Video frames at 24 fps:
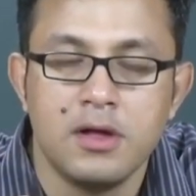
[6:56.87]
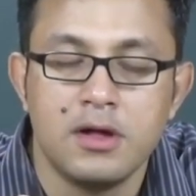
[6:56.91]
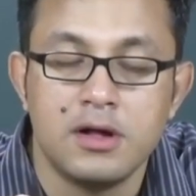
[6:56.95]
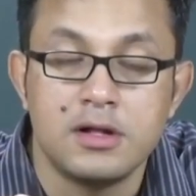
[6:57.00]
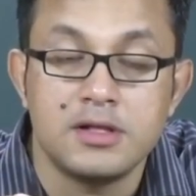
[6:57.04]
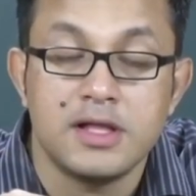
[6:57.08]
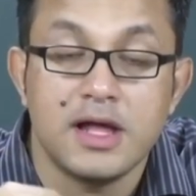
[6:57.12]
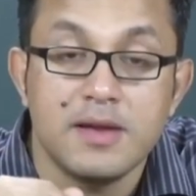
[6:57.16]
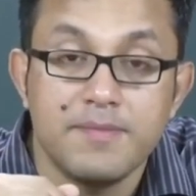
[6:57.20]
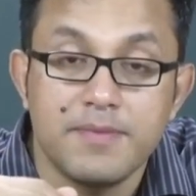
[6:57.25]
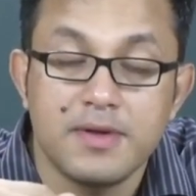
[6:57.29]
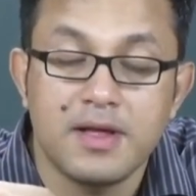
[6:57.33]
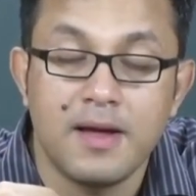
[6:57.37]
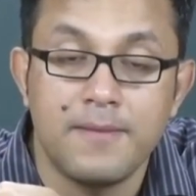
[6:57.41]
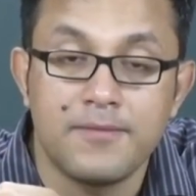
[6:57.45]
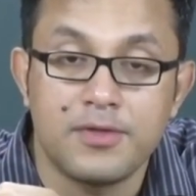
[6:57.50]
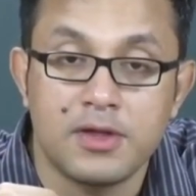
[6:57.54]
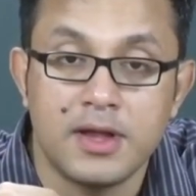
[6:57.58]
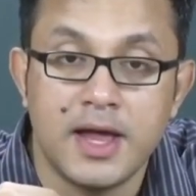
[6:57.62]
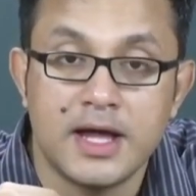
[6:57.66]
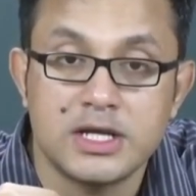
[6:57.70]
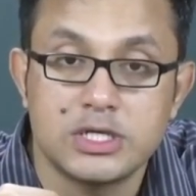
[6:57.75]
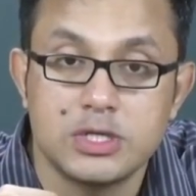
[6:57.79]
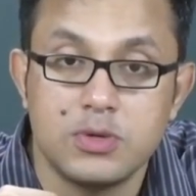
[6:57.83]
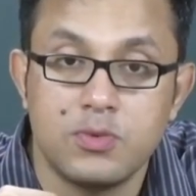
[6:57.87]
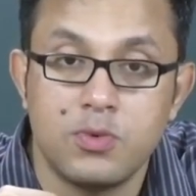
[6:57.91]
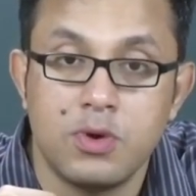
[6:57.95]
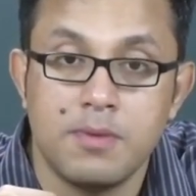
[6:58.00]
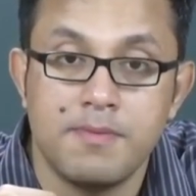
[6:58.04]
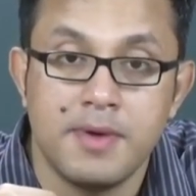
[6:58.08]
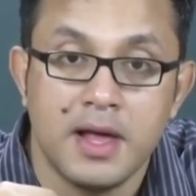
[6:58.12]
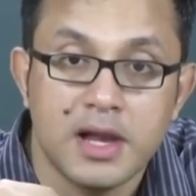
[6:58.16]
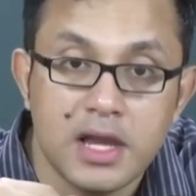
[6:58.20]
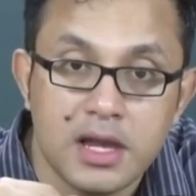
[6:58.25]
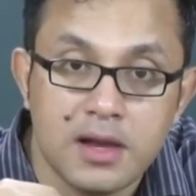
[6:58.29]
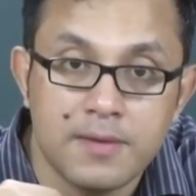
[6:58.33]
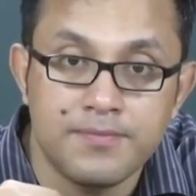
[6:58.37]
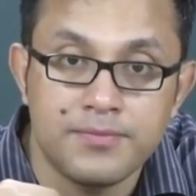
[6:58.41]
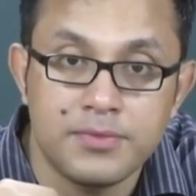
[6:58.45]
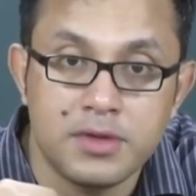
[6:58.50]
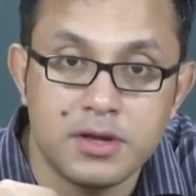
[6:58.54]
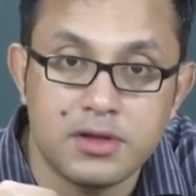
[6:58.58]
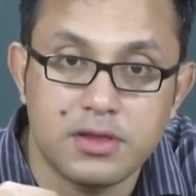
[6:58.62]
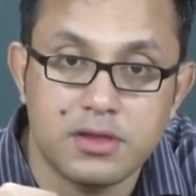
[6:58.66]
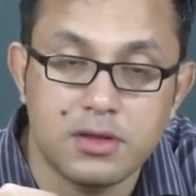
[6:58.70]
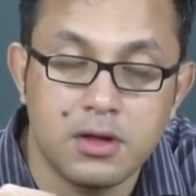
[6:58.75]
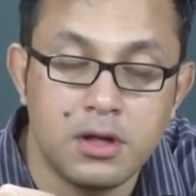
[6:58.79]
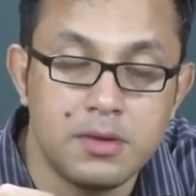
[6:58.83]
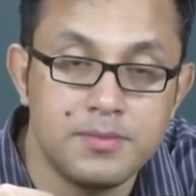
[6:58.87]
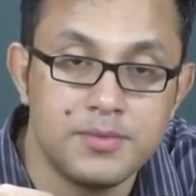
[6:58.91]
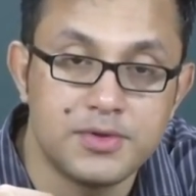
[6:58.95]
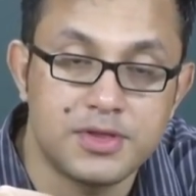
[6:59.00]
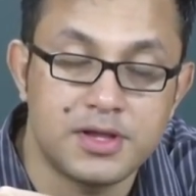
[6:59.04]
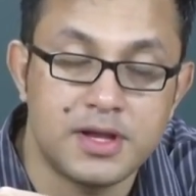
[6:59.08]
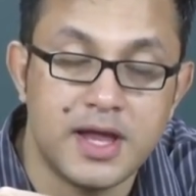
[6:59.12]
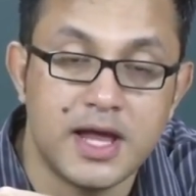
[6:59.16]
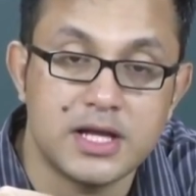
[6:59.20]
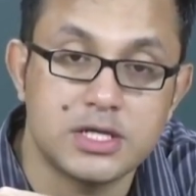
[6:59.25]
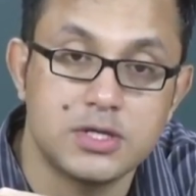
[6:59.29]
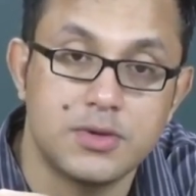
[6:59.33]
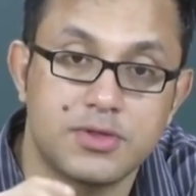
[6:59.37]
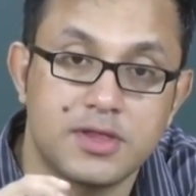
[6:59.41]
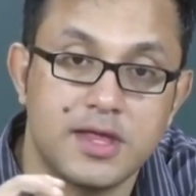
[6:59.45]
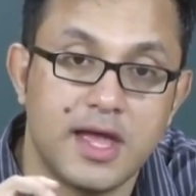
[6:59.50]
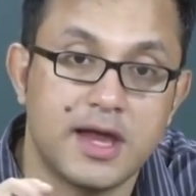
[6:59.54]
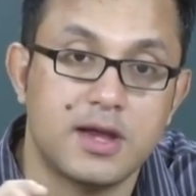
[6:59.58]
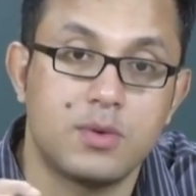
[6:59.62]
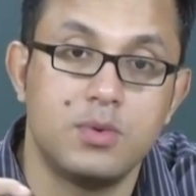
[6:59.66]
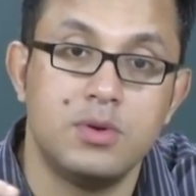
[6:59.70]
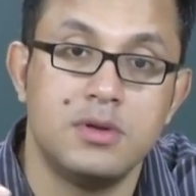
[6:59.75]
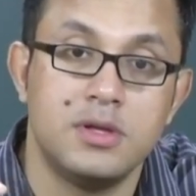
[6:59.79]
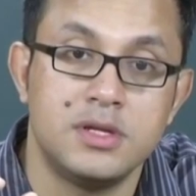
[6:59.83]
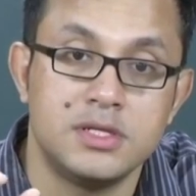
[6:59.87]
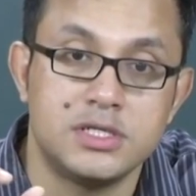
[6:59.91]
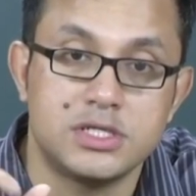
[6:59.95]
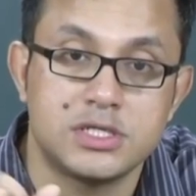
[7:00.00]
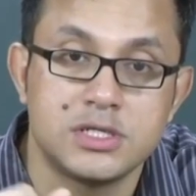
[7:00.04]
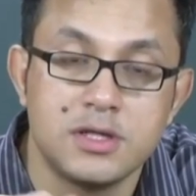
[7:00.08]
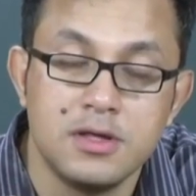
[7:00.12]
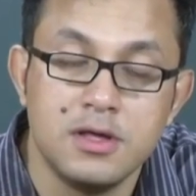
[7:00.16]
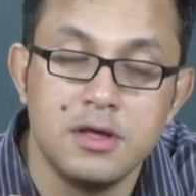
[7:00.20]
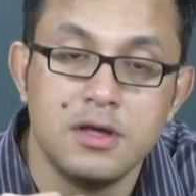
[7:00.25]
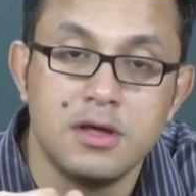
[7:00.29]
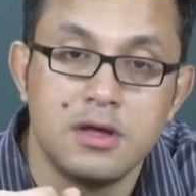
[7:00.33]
And that becomes an act of rebellion. That's almost an act of sacrilege,